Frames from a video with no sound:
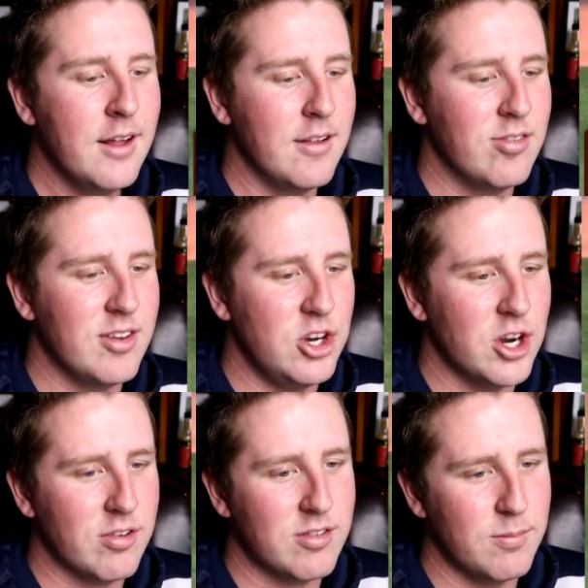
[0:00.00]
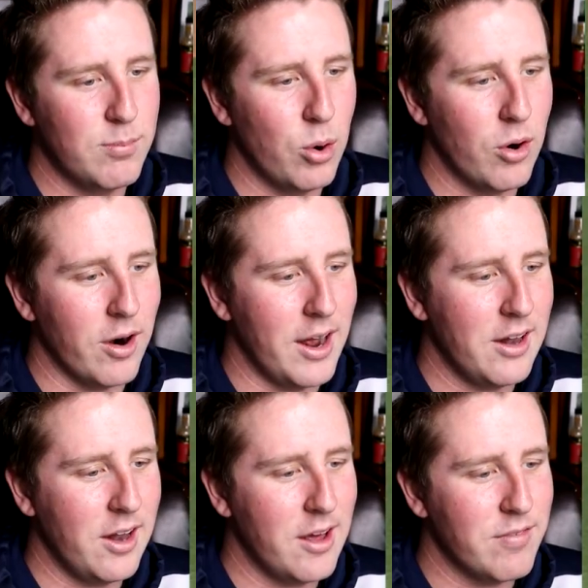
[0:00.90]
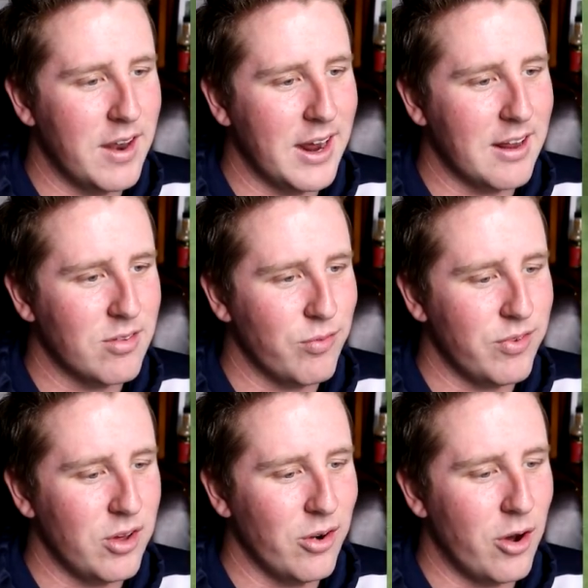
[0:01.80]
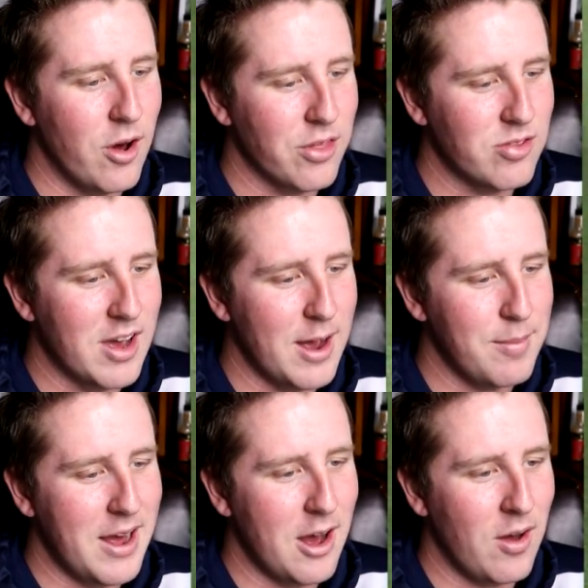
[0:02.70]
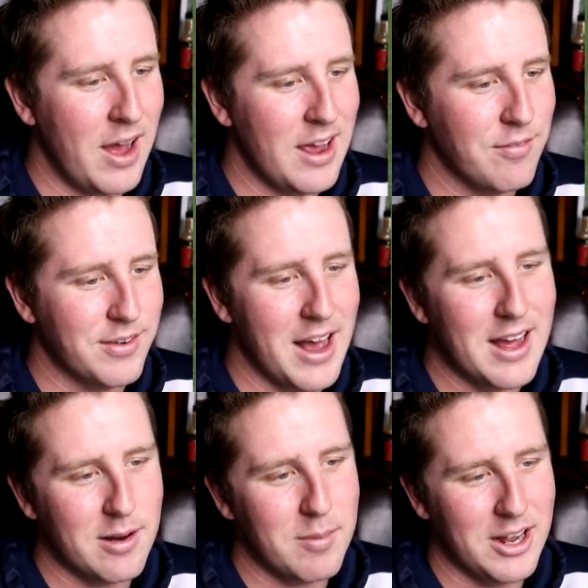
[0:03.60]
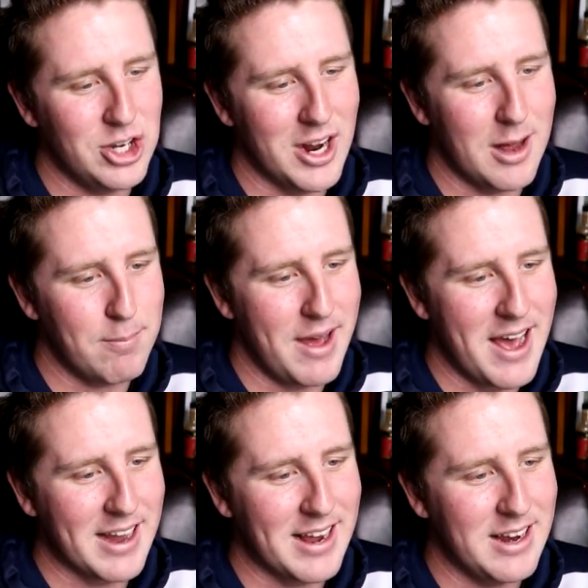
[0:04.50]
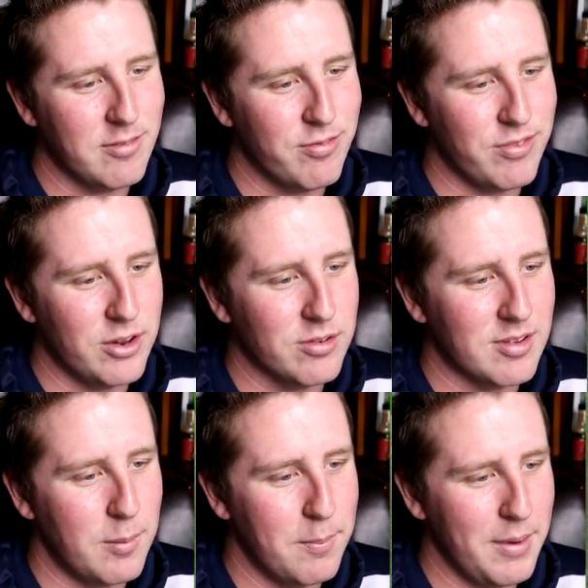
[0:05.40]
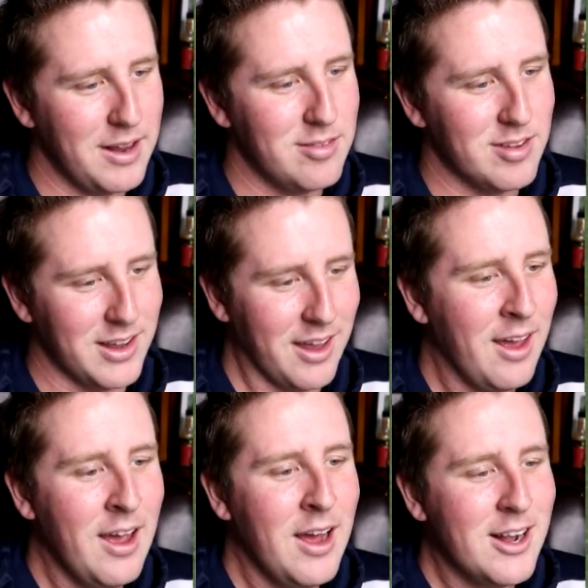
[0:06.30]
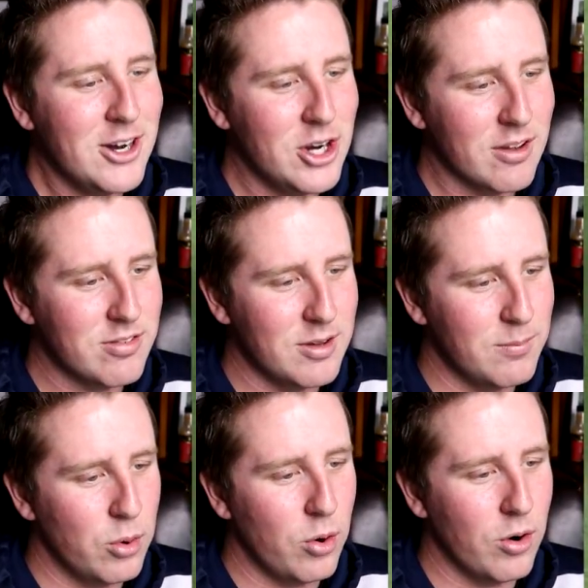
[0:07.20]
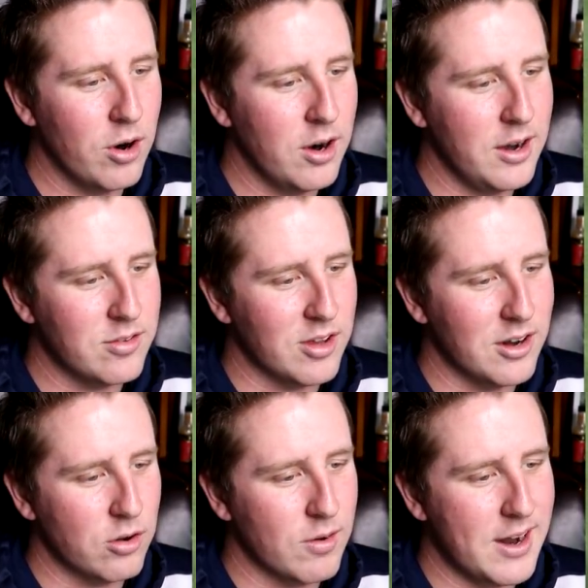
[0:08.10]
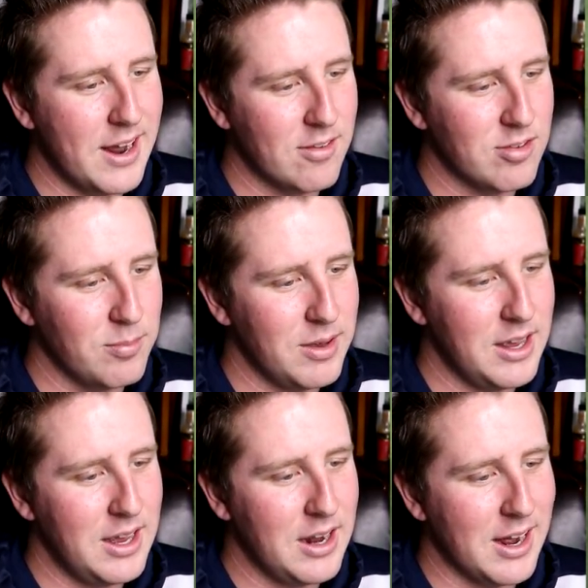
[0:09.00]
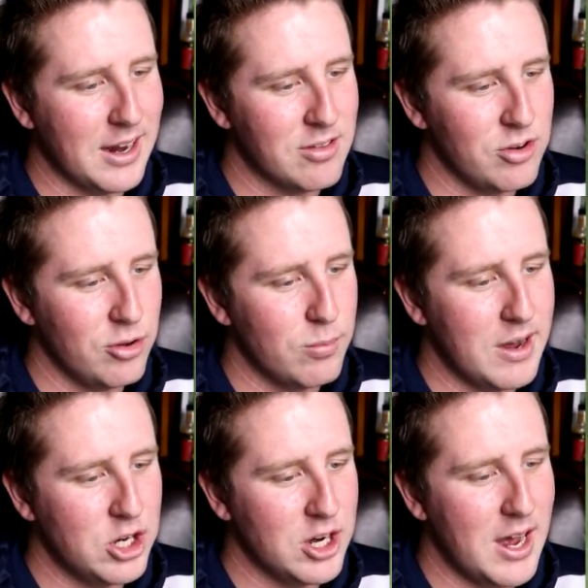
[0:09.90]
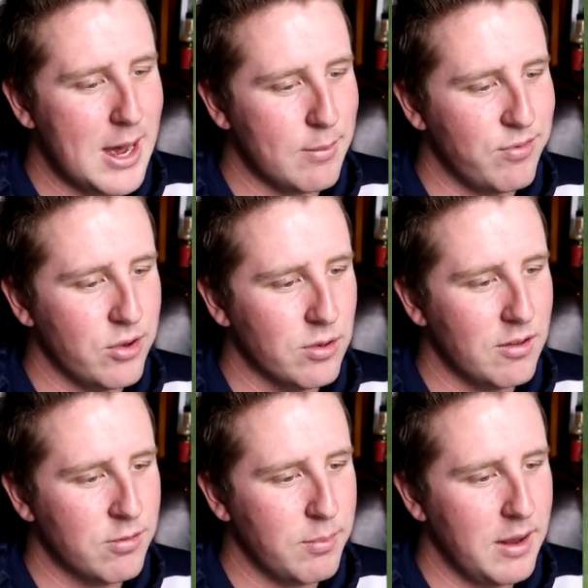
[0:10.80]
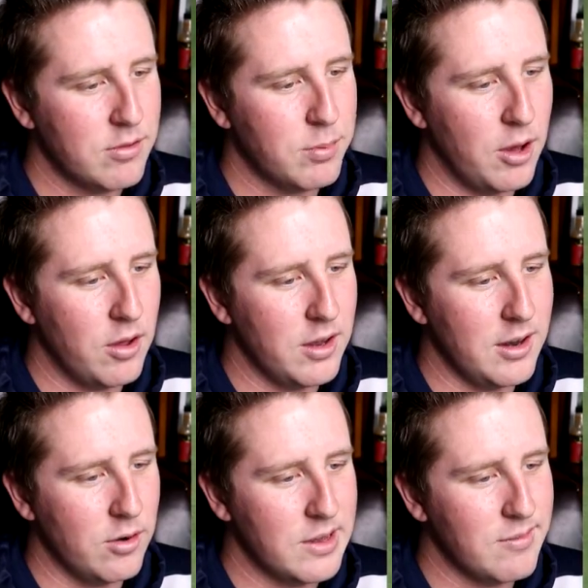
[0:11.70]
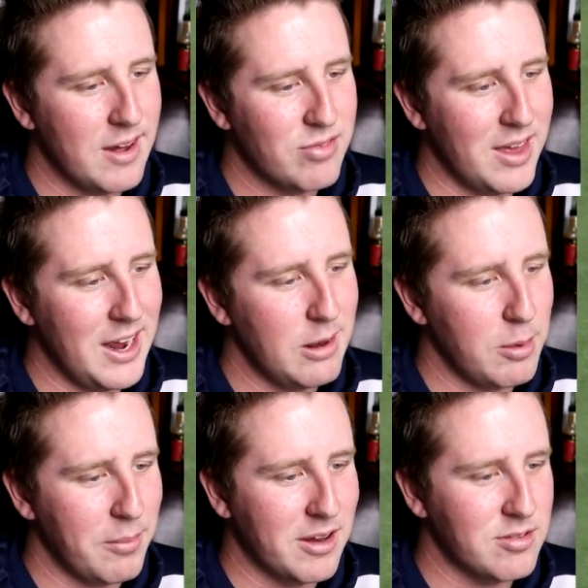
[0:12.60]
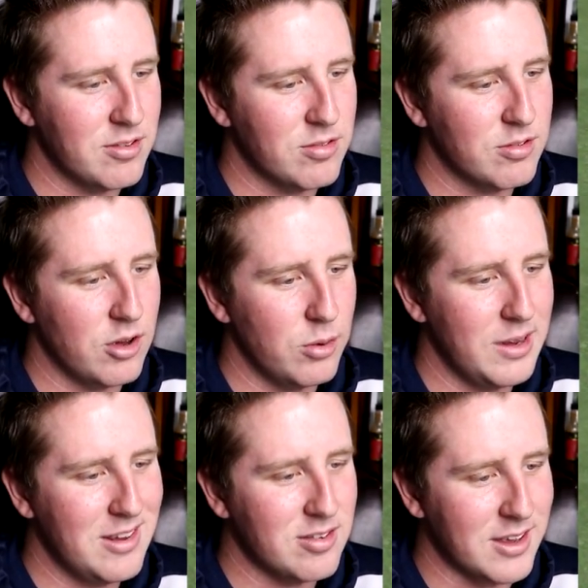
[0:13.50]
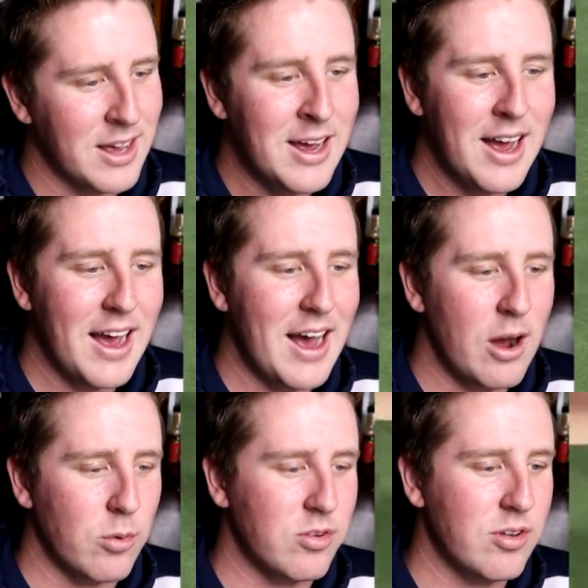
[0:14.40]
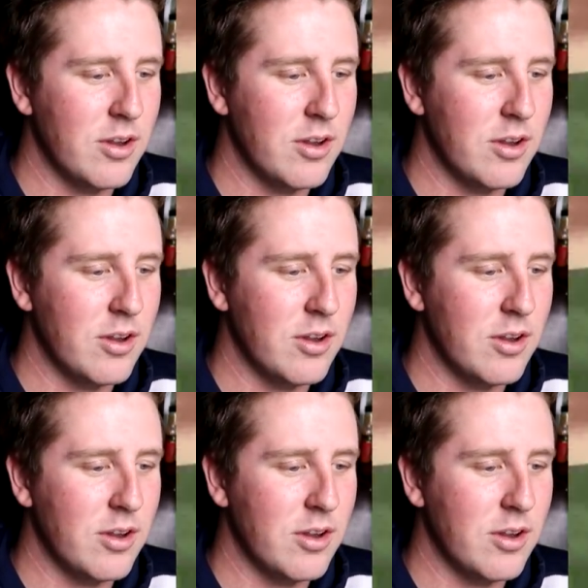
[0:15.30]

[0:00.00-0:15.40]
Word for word: Let's see Justin Bour. I love that I get to field all the time now. I have gotten my job back and it feels amazing. Justin Bour is going to ground out to me and I get to do my job. Field this baseball and don't even have to aim it because it's so easy. Out.